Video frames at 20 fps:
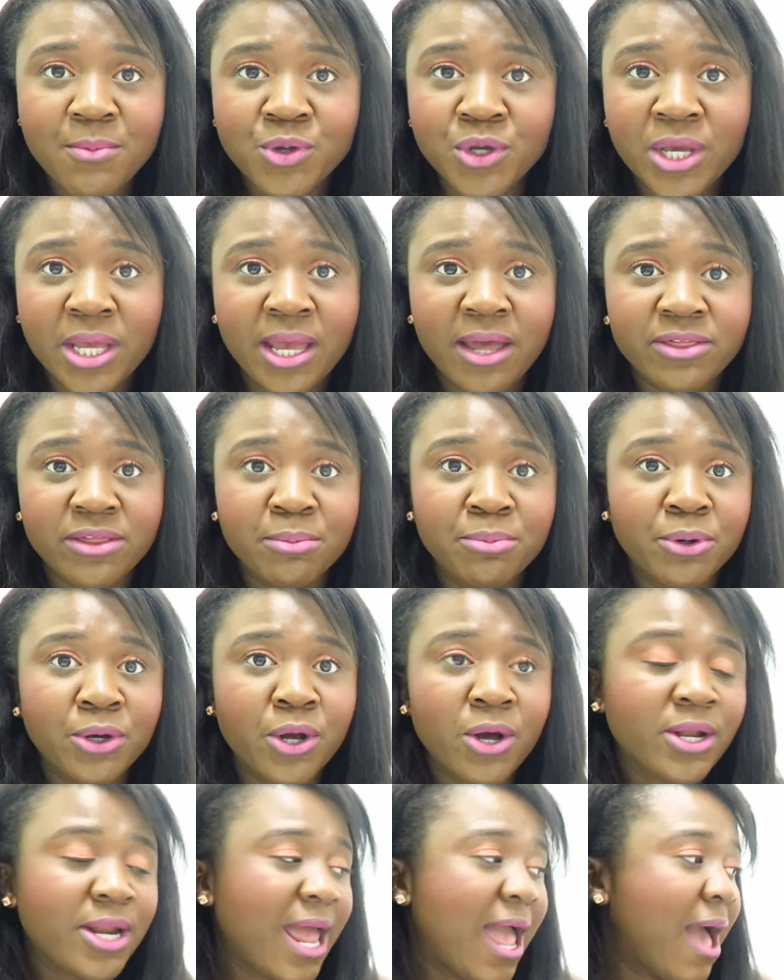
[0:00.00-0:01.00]
You can get the
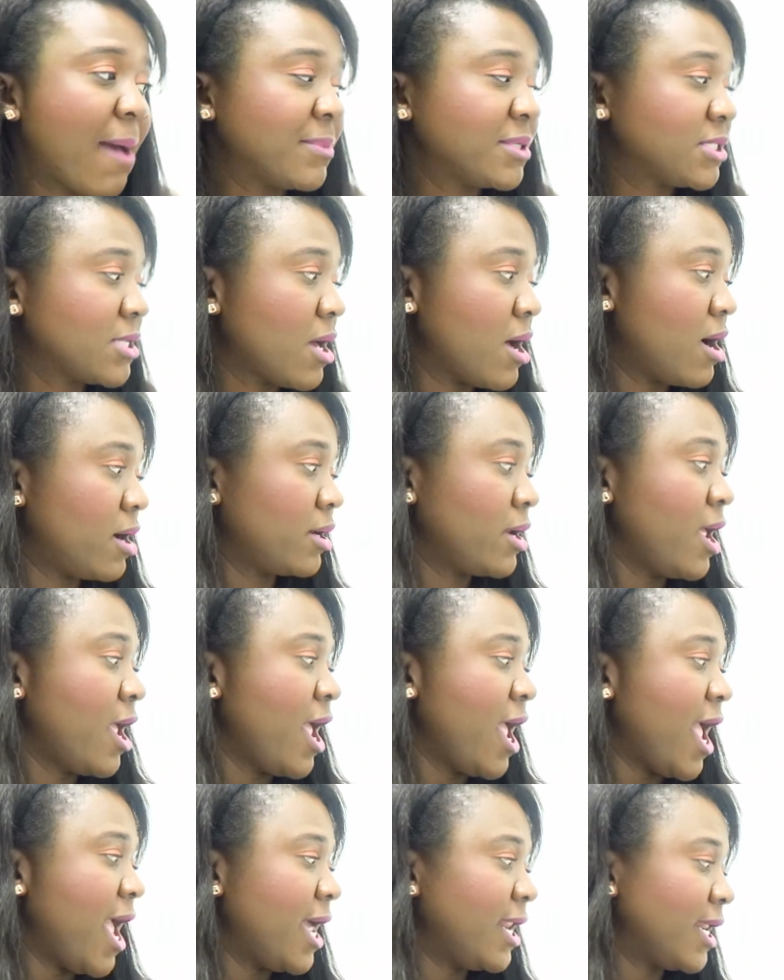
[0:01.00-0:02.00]
book on Amazon,
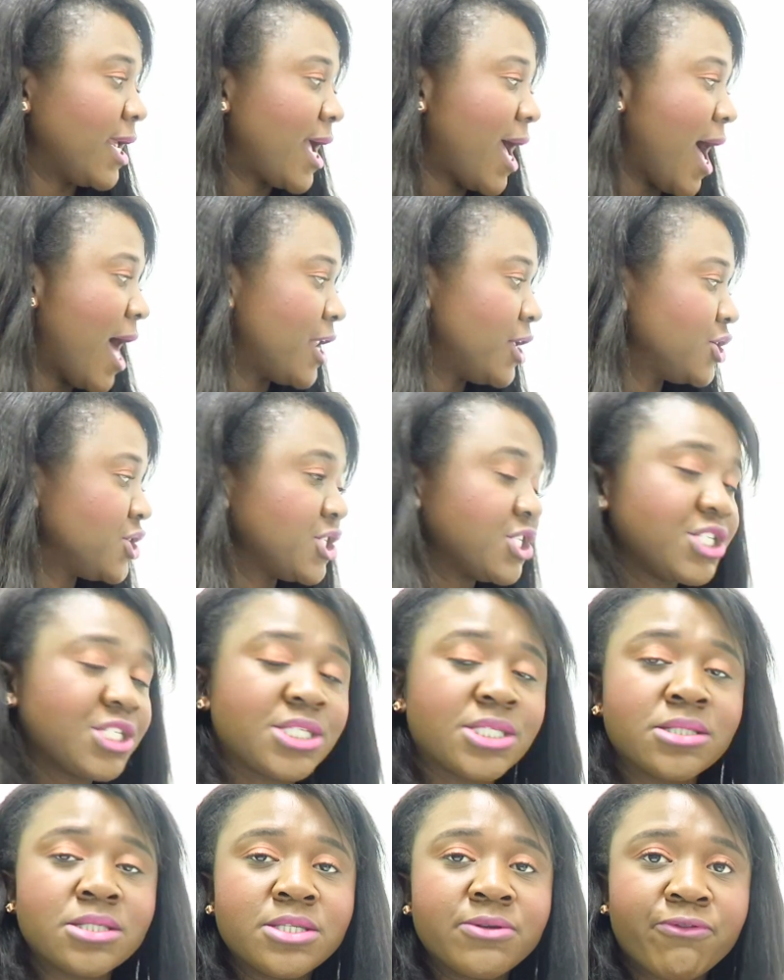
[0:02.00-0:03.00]
and it kind of
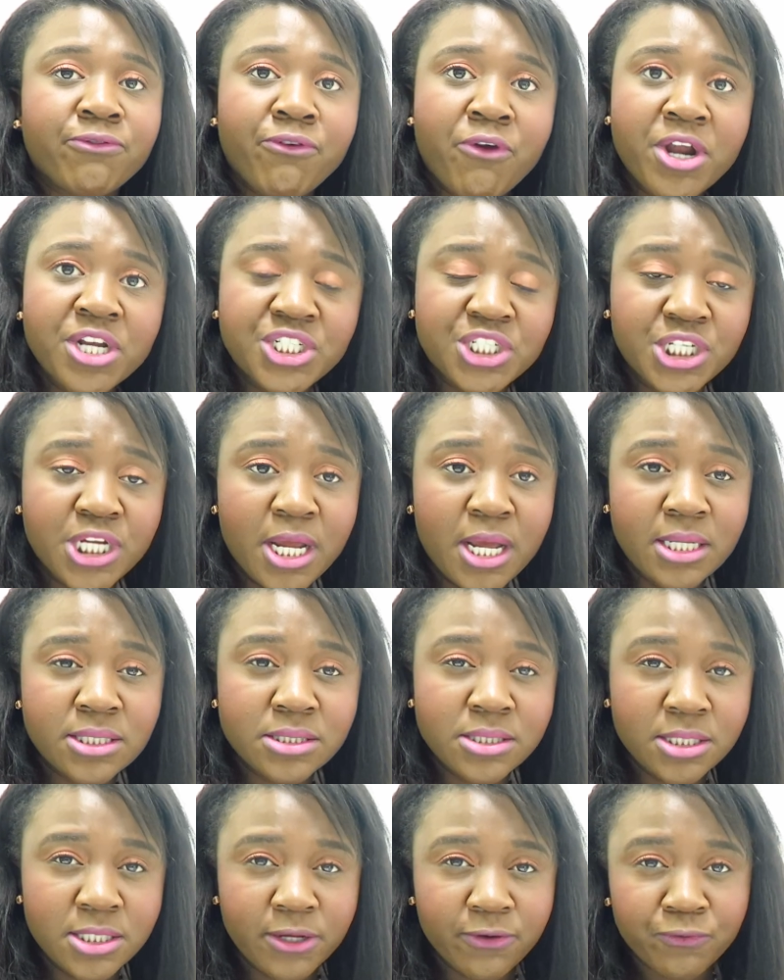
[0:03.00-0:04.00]
just
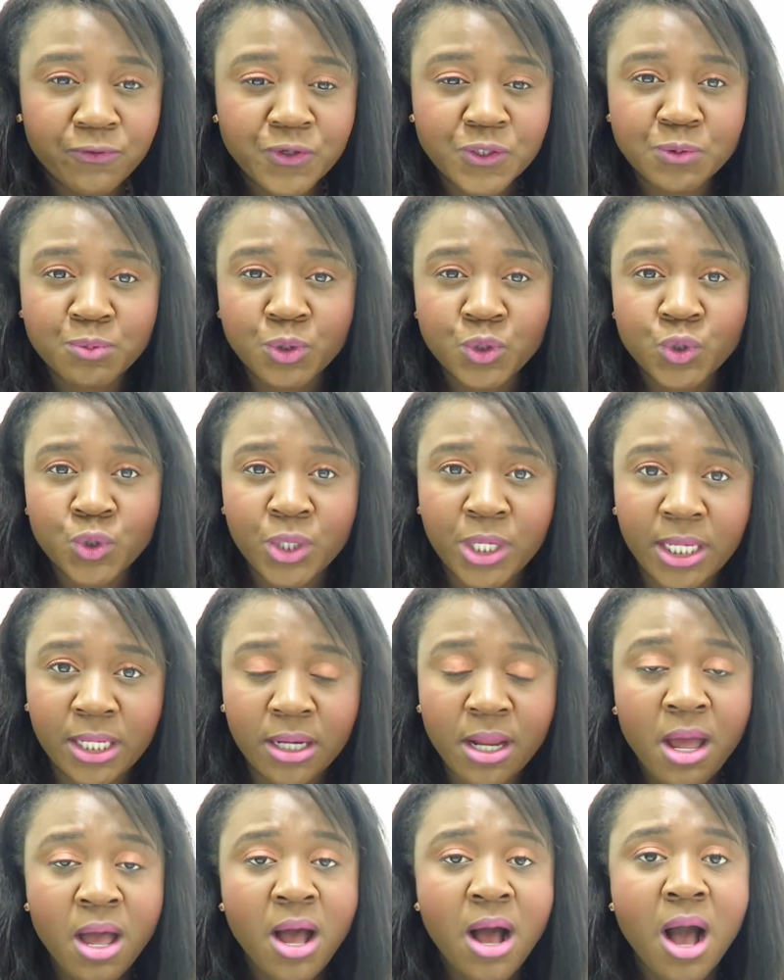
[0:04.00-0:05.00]
differentiates the difference
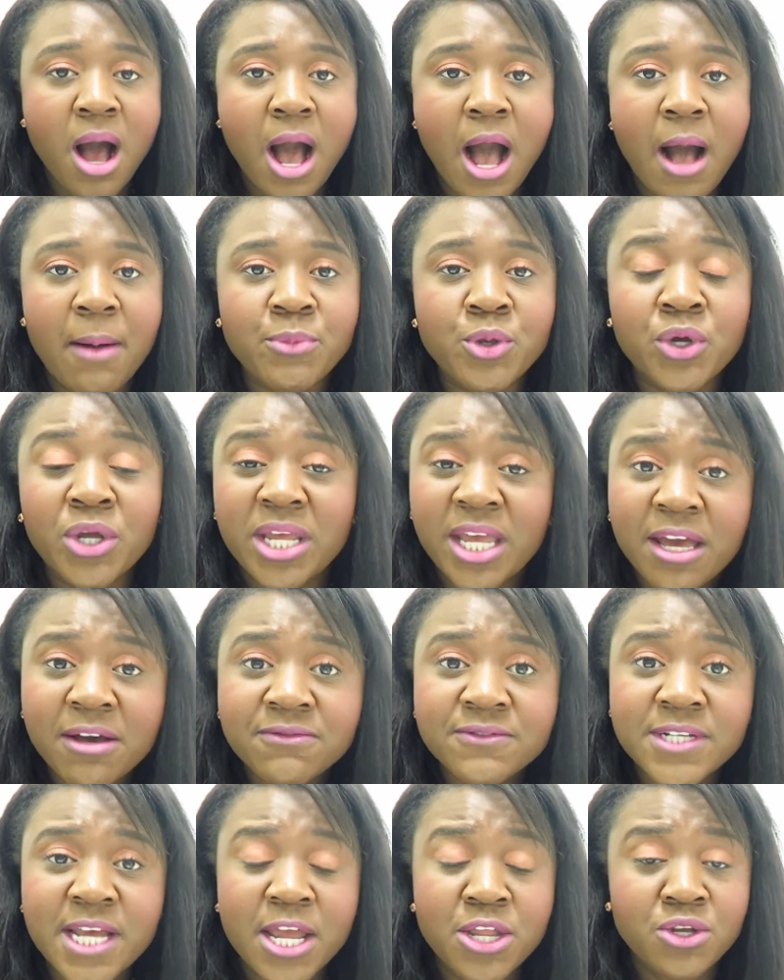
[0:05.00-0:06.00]
between your
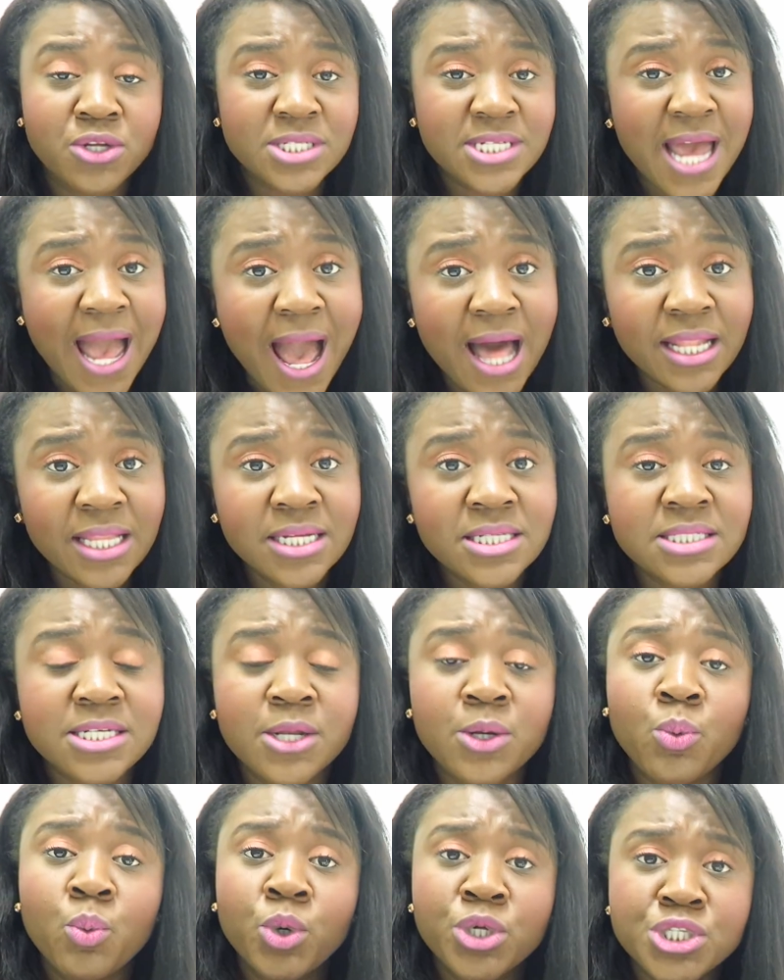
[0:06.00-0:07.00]
gift and your talents
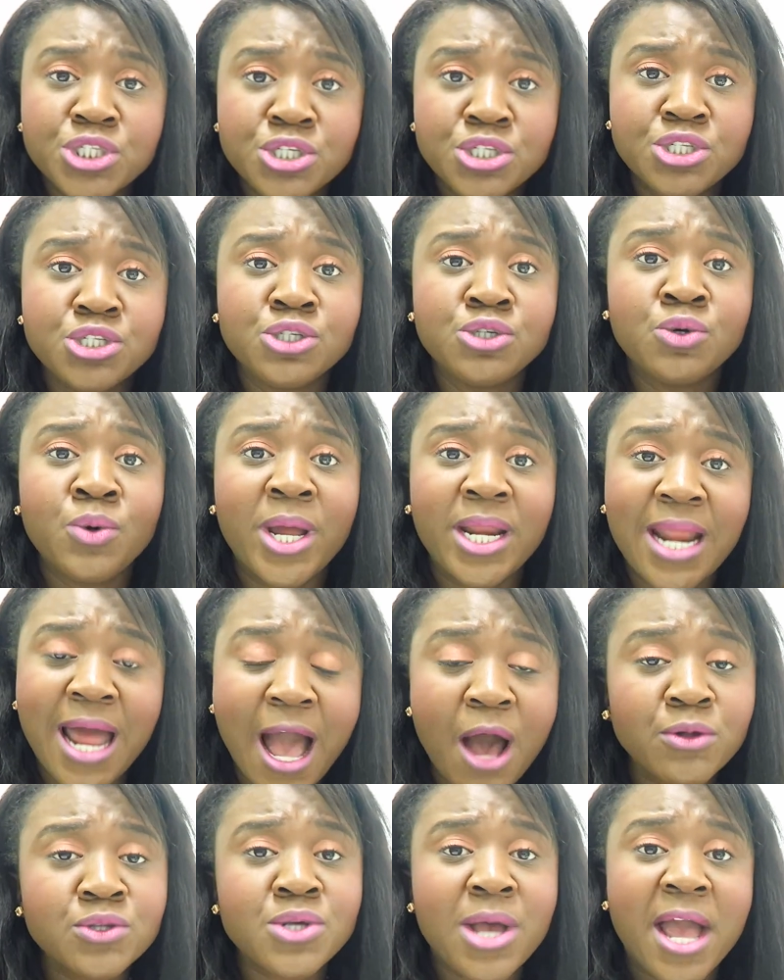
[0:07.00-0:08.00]
and what to do and
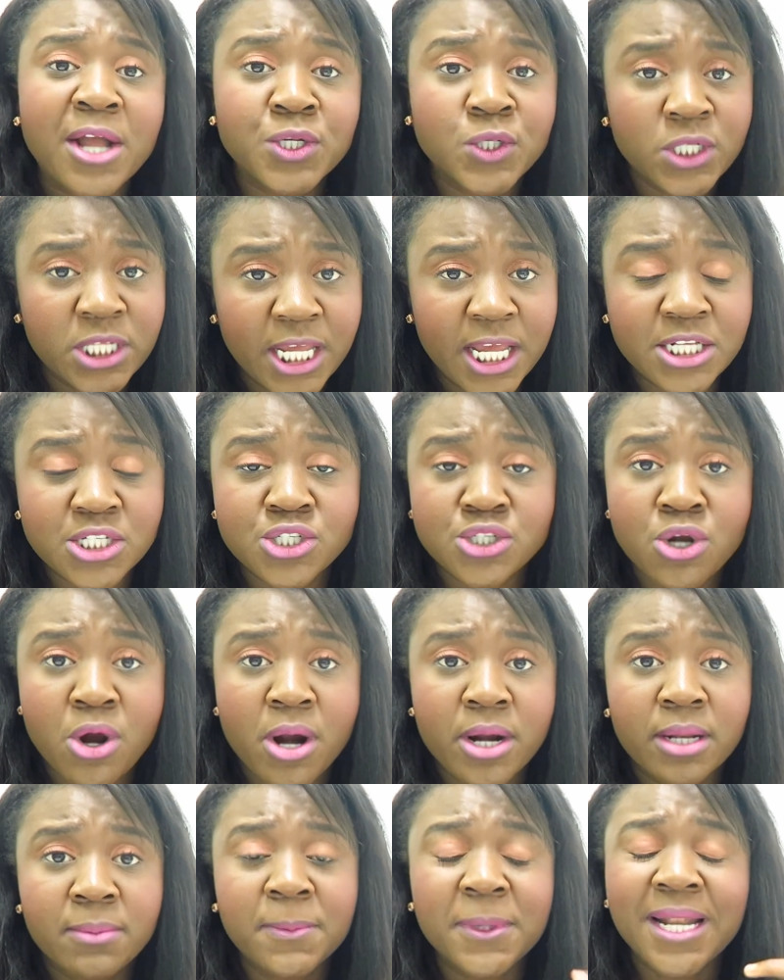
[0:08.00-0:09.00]
how to actually get
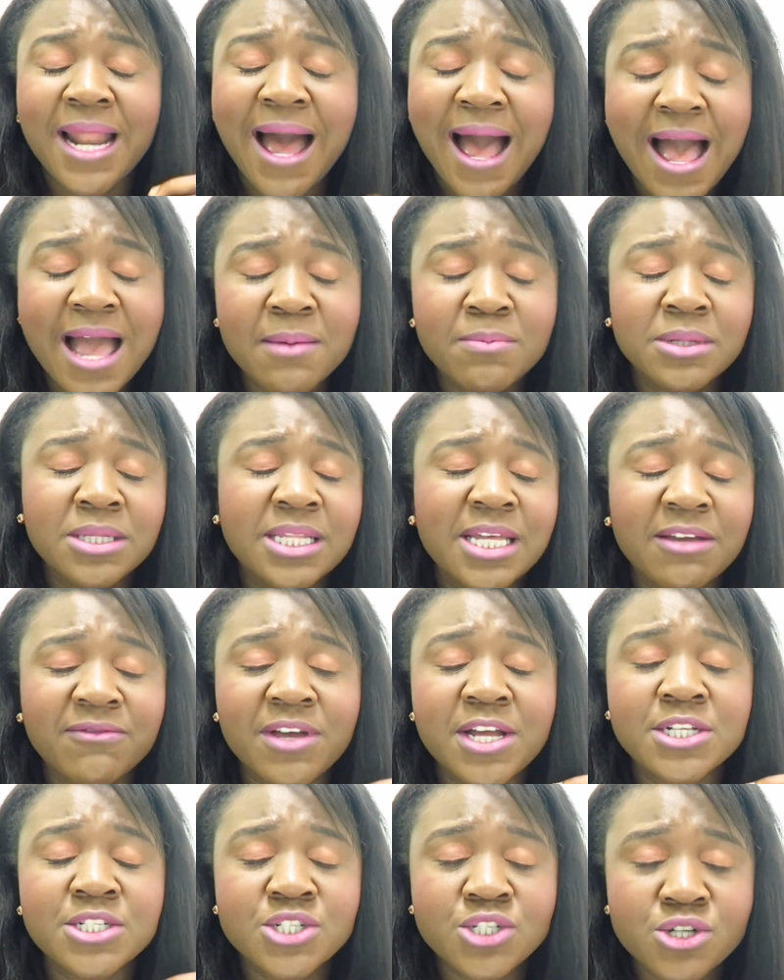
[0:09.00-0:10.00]
started. But I believe
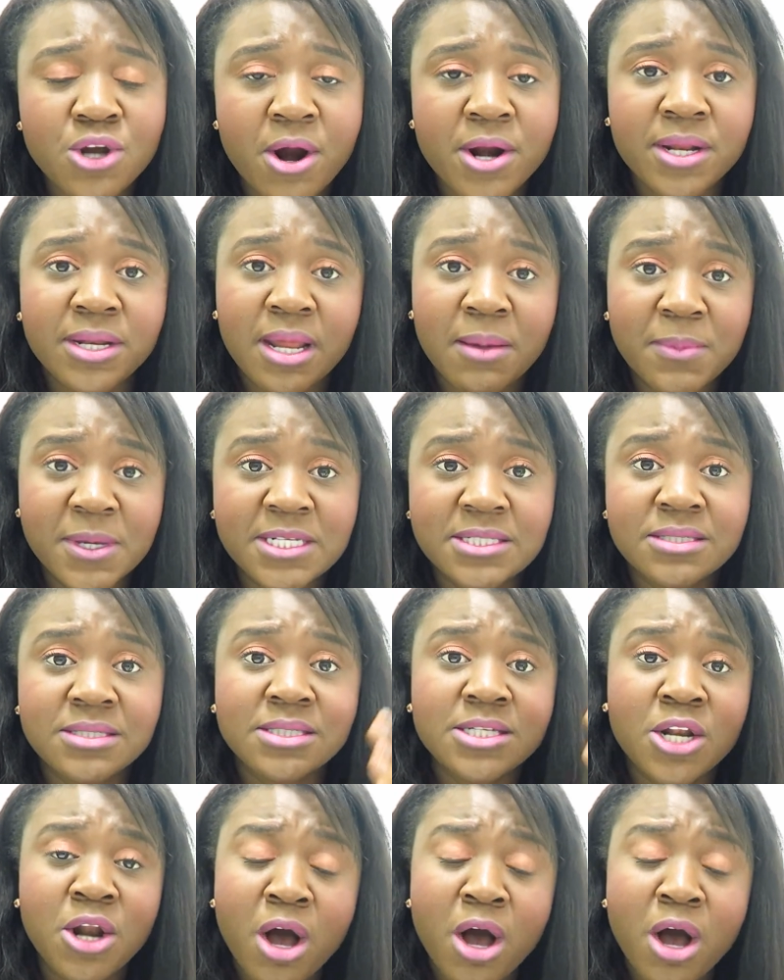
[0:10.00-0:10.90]
in starting that business.